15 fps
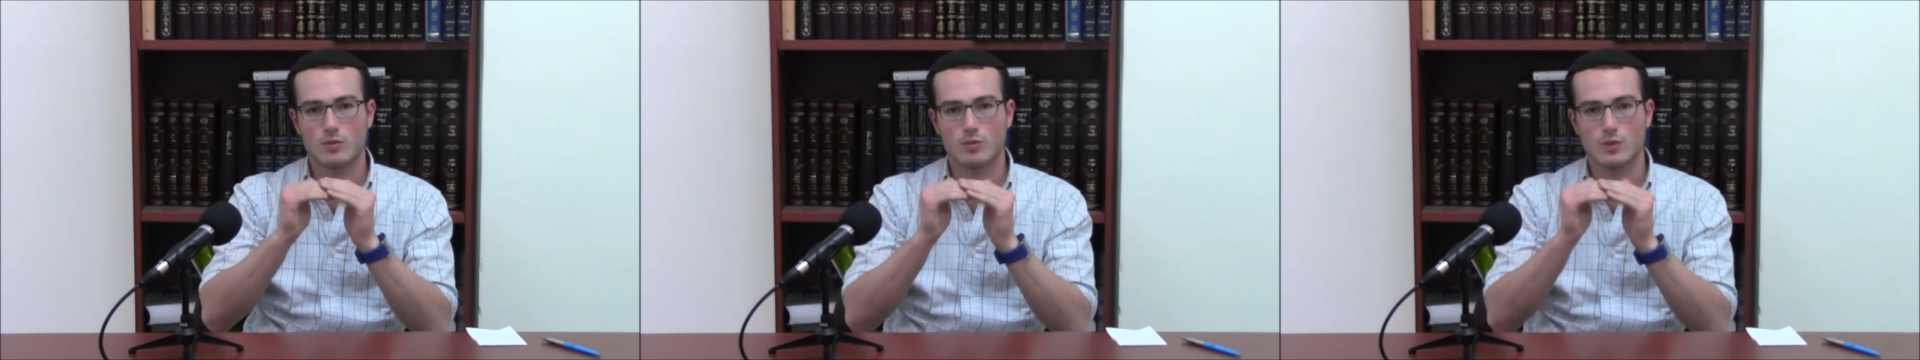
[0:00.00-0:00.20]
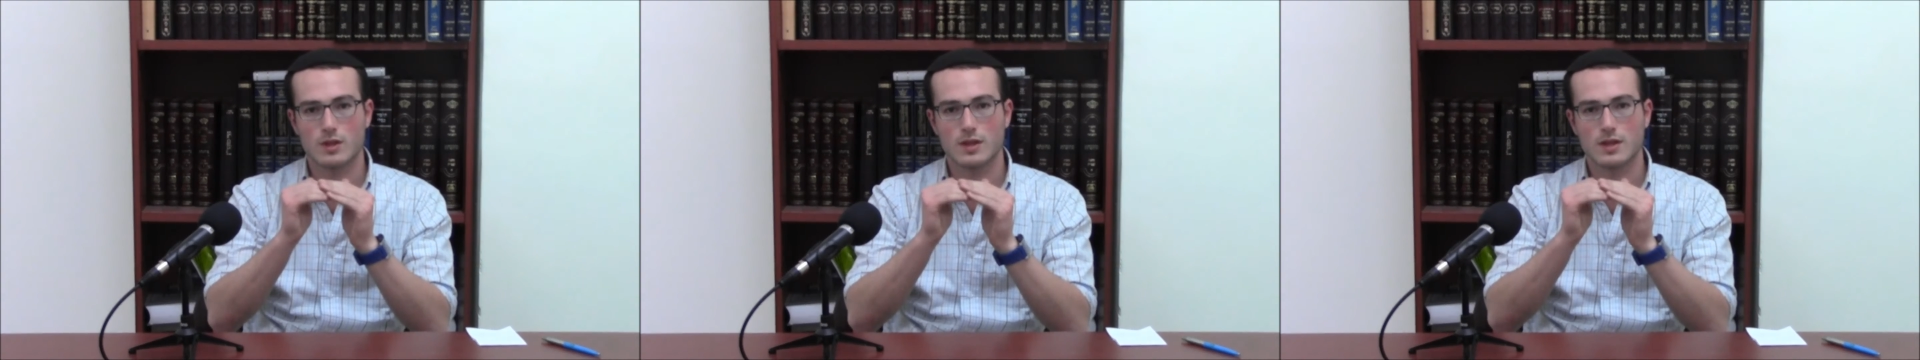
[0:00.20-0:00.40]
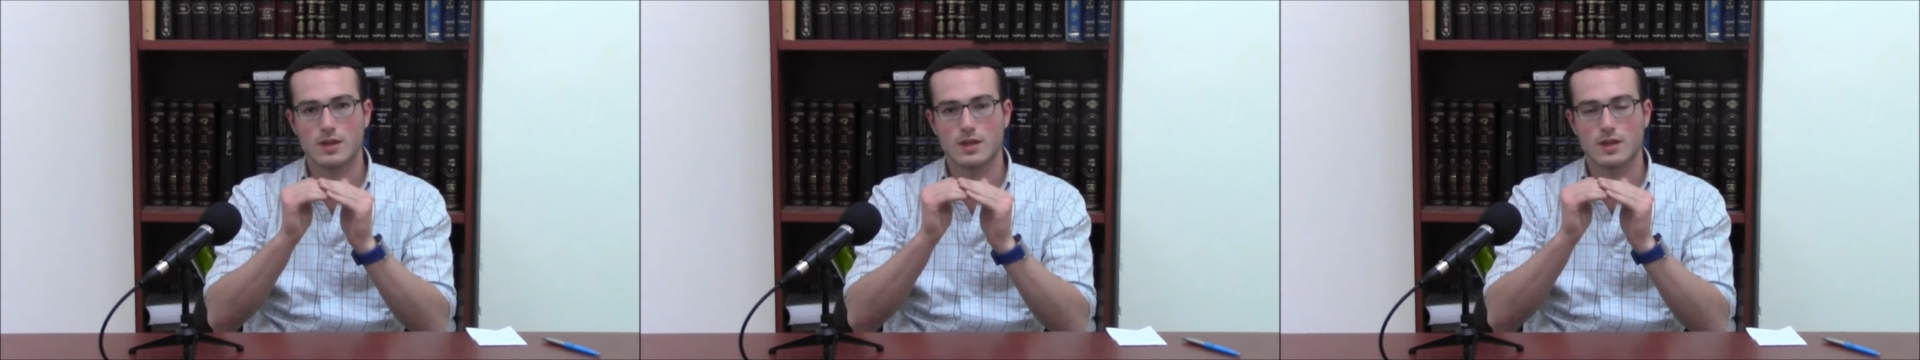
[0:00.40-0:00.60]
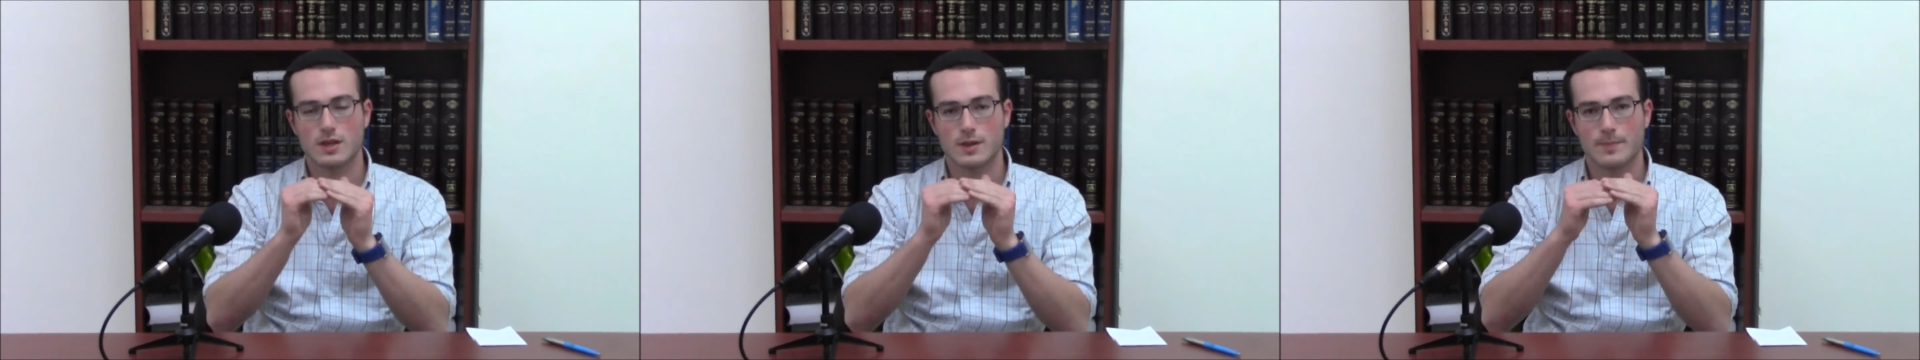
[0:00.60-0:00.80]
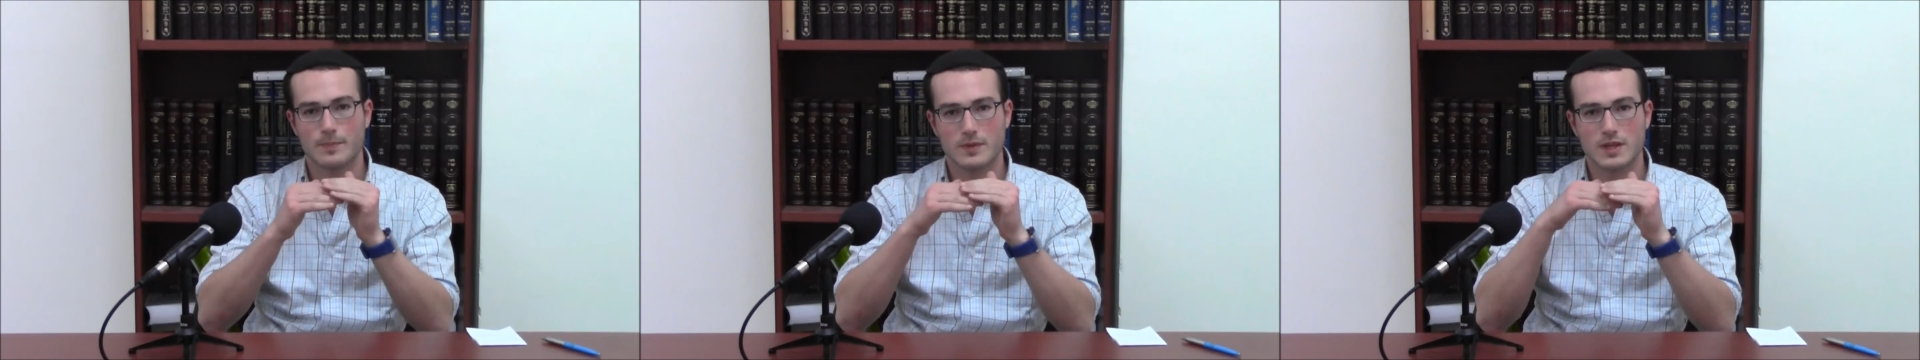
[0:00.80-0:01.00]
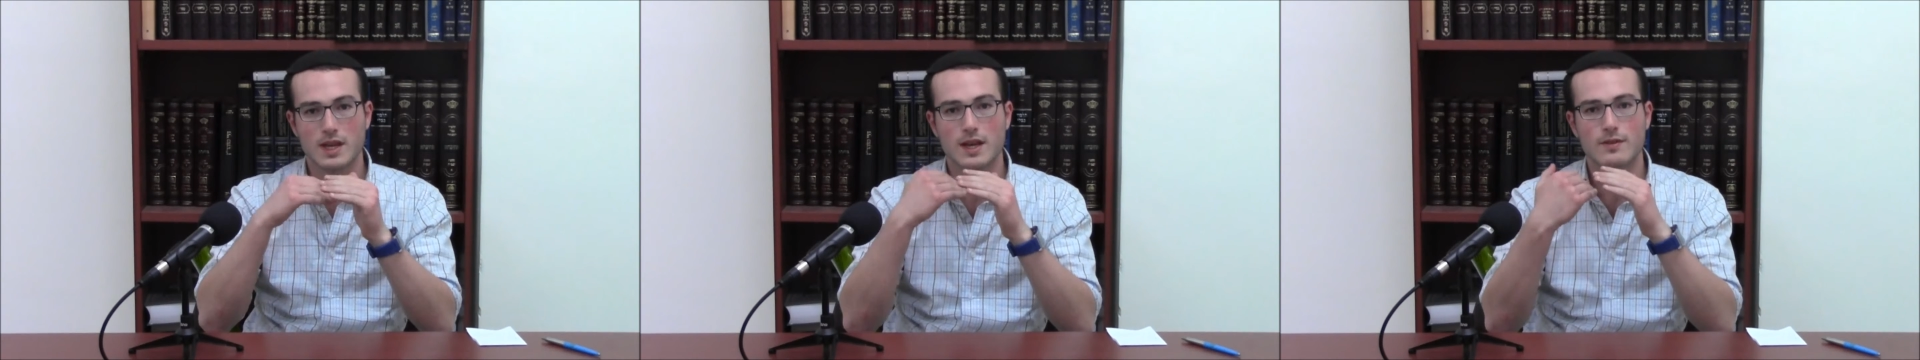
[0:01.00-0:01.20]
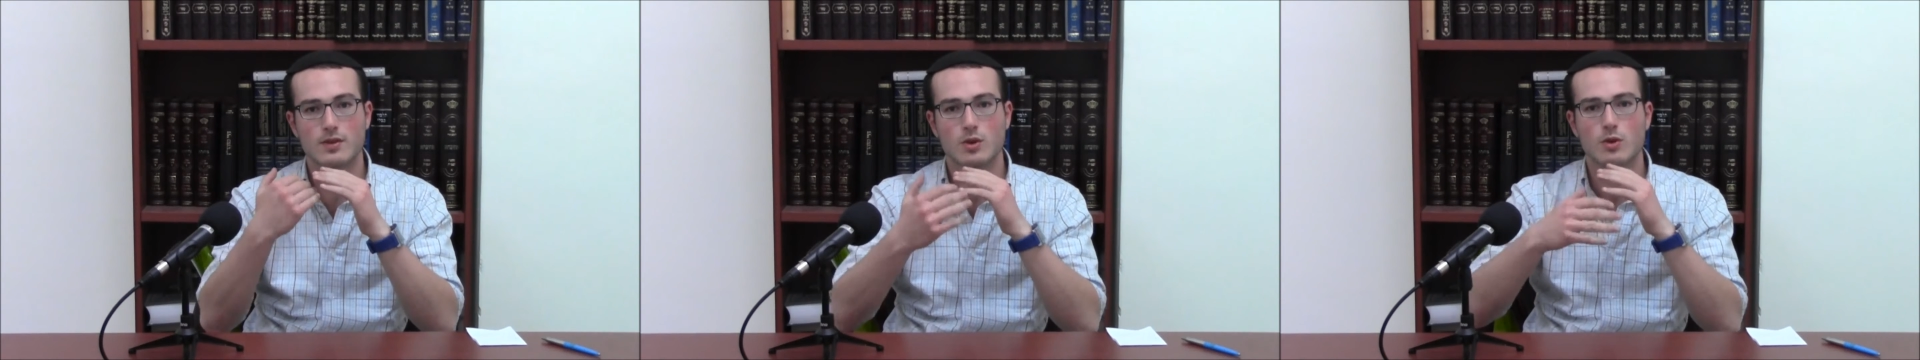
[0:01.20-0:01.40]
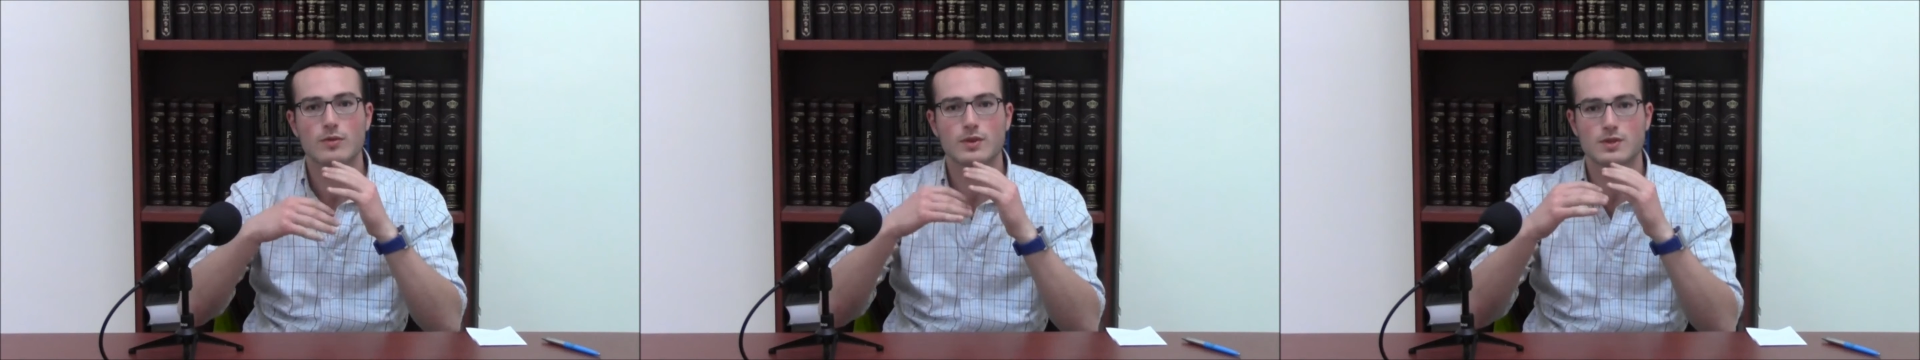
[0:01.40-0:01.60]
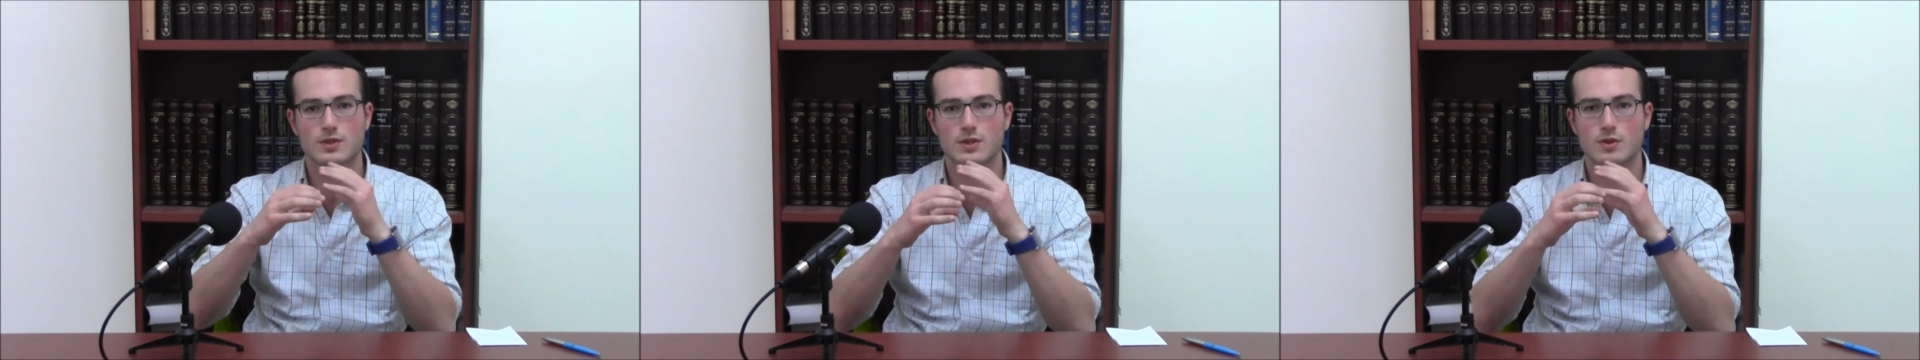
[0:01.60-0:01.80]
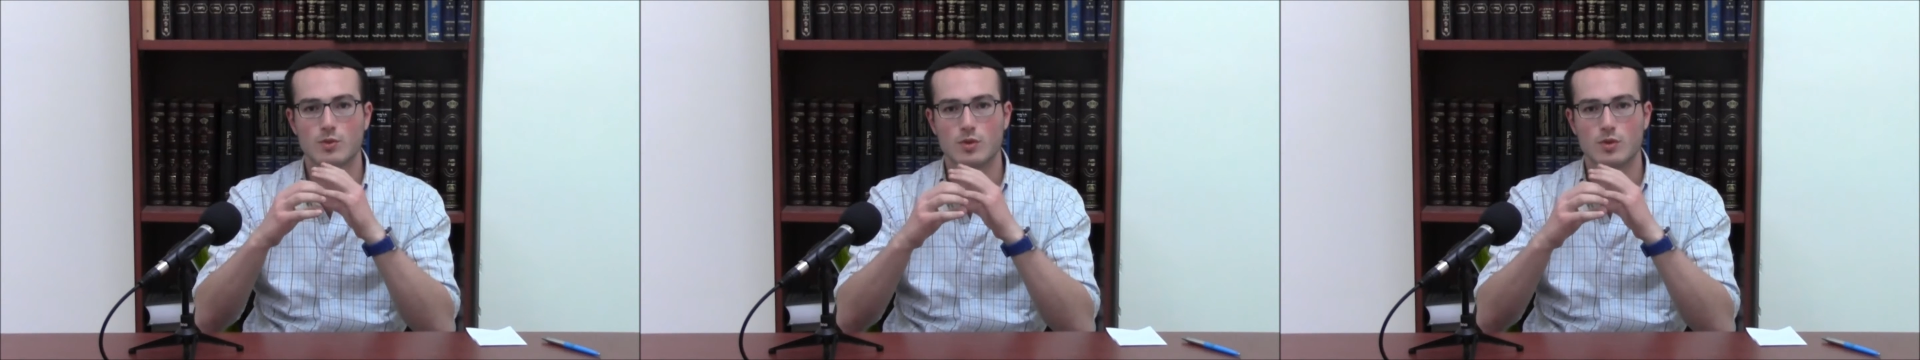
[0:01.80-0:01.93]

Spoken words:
really gave it over to the